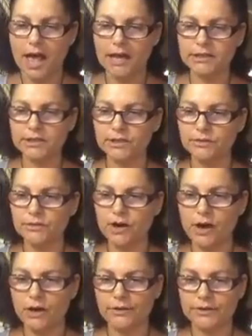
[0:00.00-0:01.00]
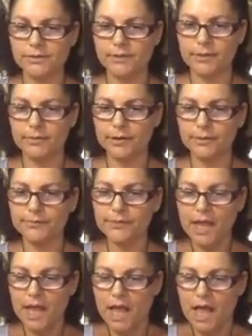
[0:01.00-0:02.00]
to others people.
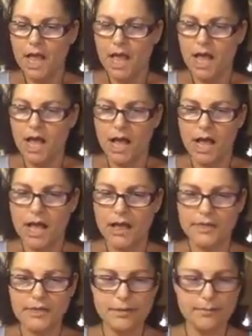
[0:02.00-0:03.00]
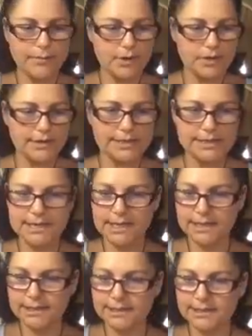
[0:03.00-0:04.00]
Number
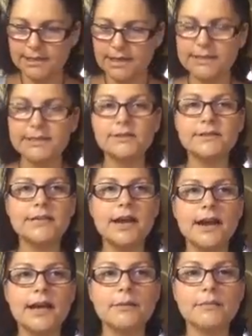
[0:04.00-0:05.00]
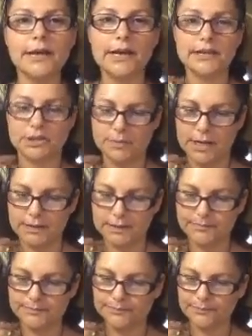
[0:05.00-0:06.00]
6 is a time management.
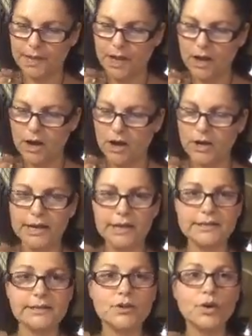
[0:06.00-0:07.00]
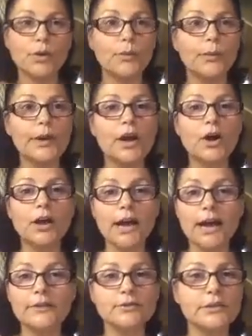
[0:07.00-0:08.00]
Okay, so we all
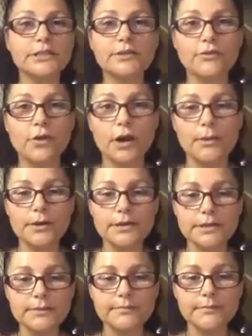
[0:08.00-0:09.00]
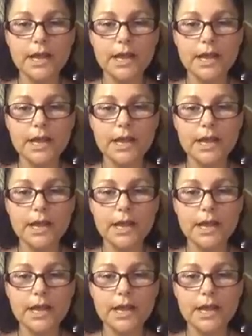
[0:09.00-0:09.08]
have 24 hours.